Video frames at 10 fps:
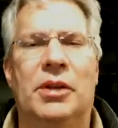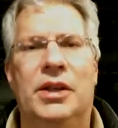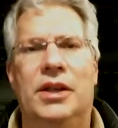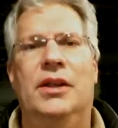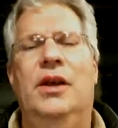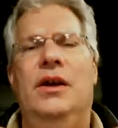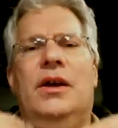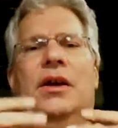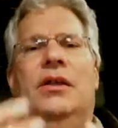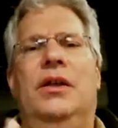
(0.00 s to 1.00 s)
And then
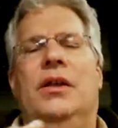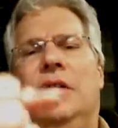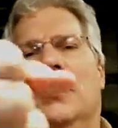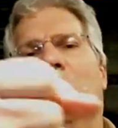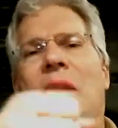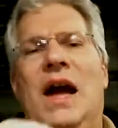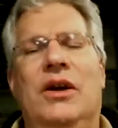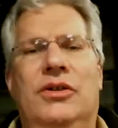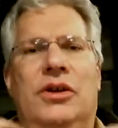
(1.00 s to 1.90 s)
the mount